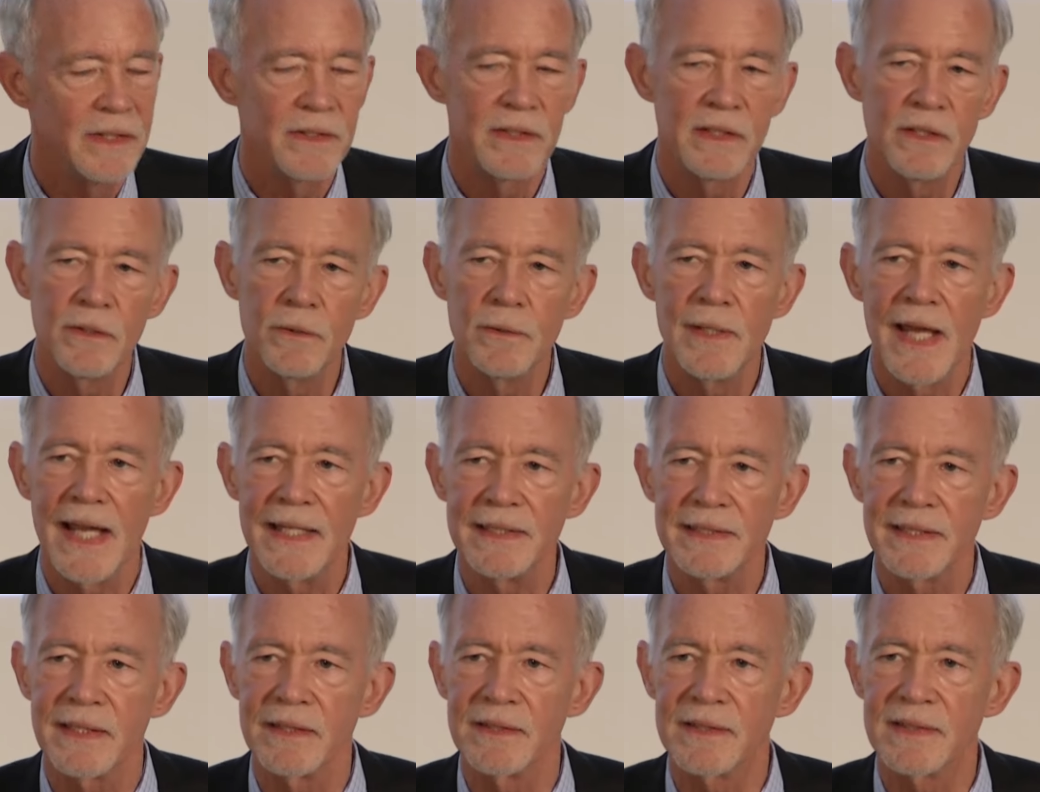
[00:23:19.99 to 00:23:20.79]
The
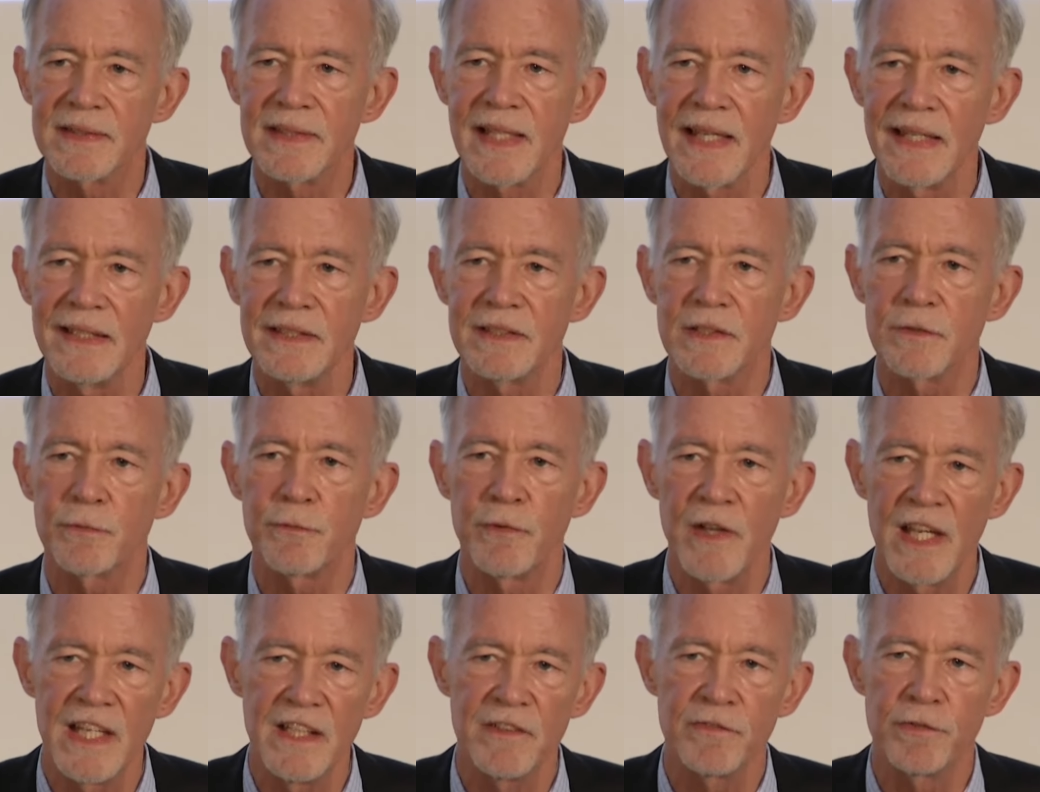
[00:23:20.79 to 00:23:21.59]
United States
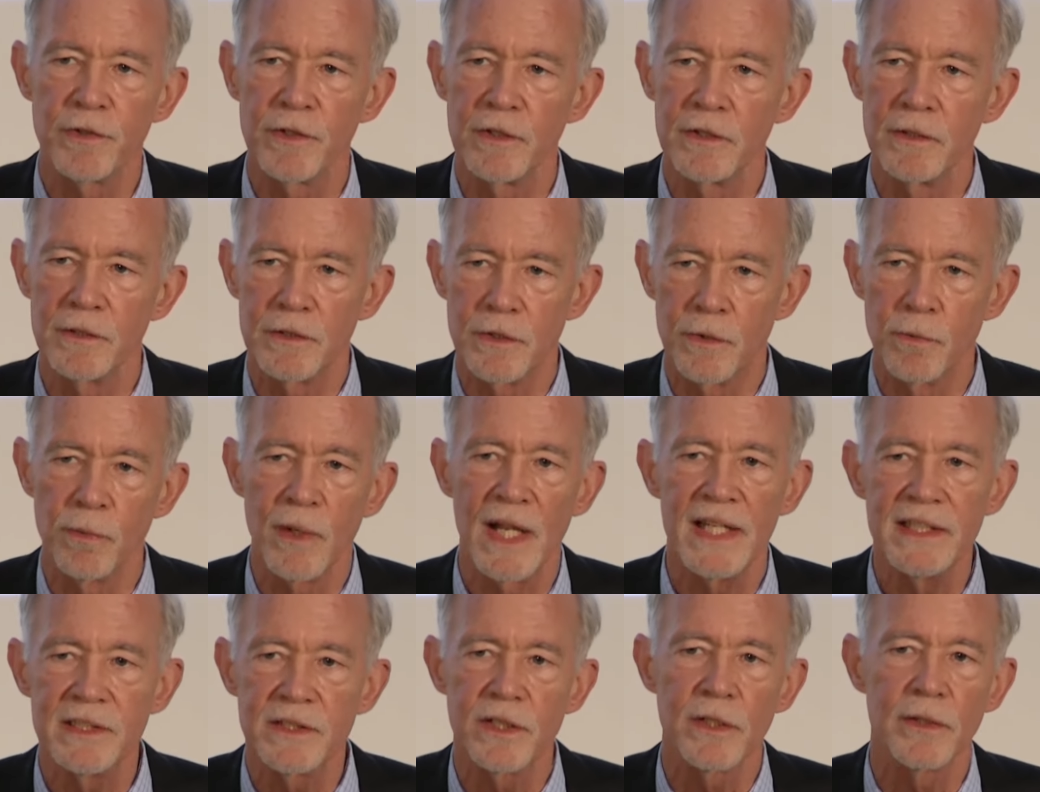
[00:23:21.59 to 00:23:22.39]
favored
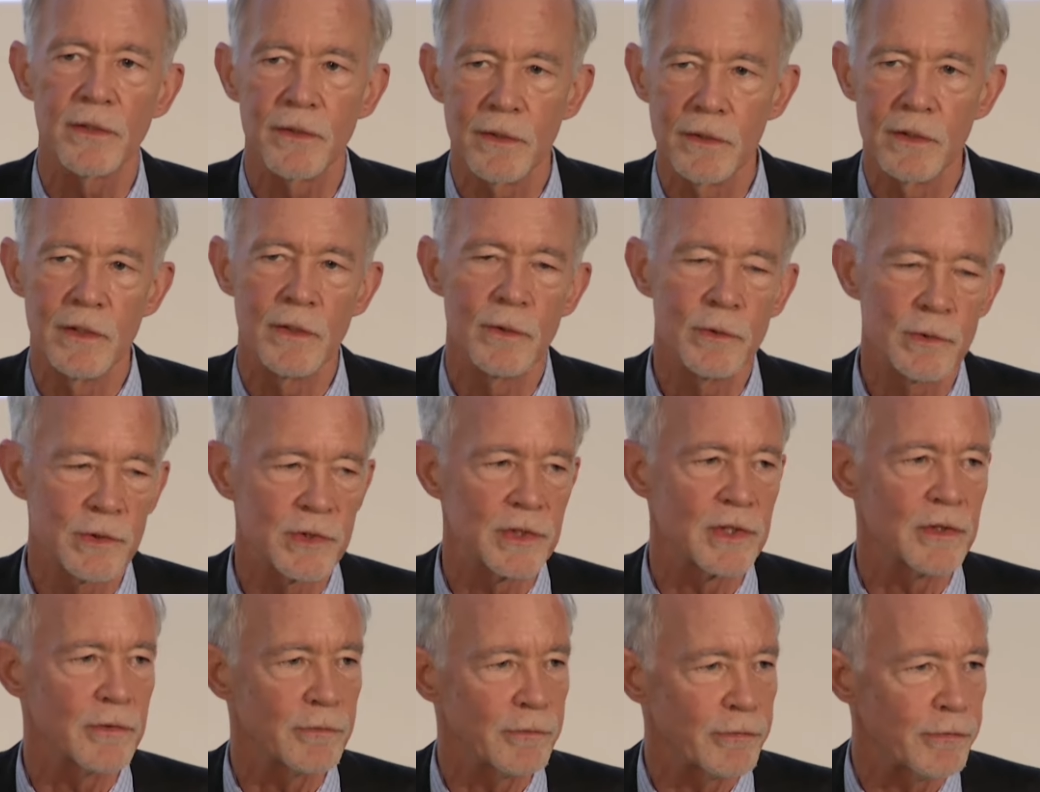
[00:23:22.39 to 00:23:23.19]
greater
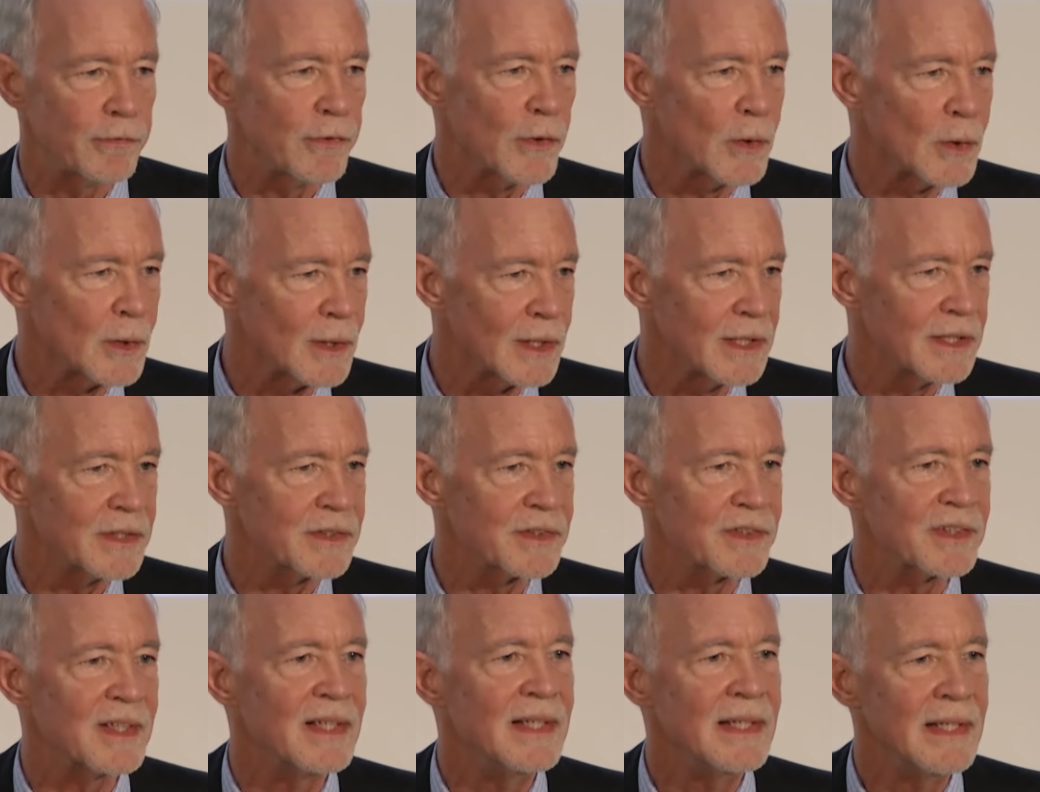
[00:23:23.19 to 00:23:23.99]
use of
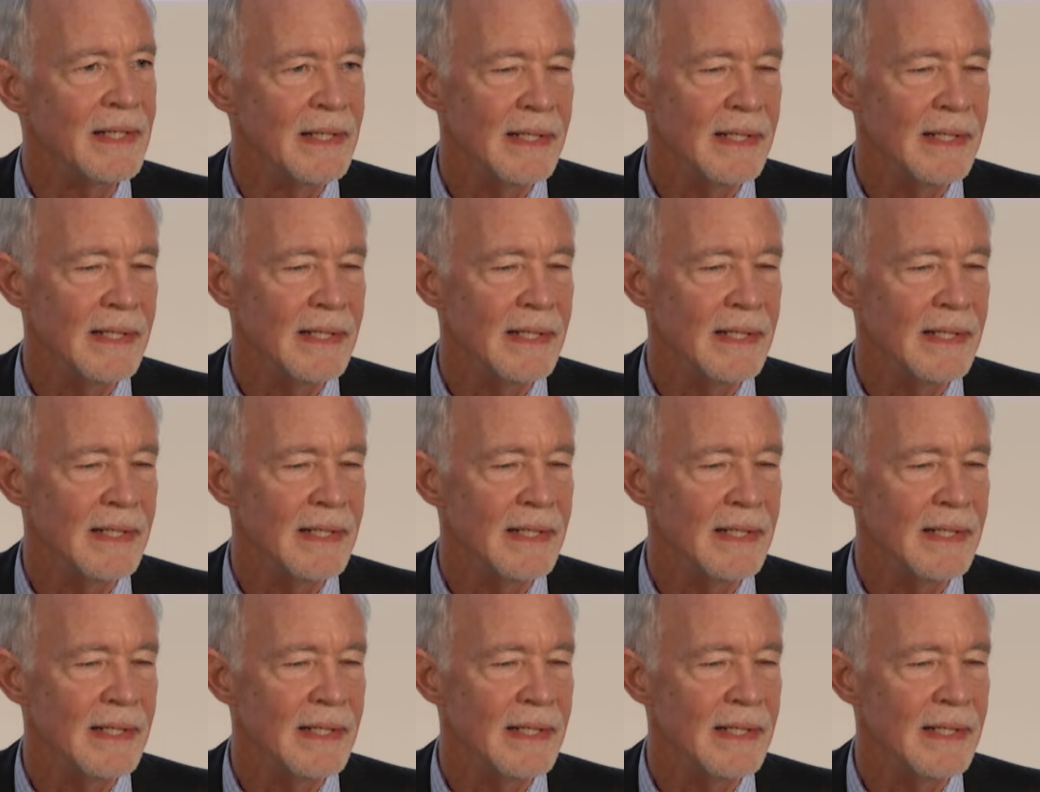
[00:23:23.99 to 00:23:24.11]
force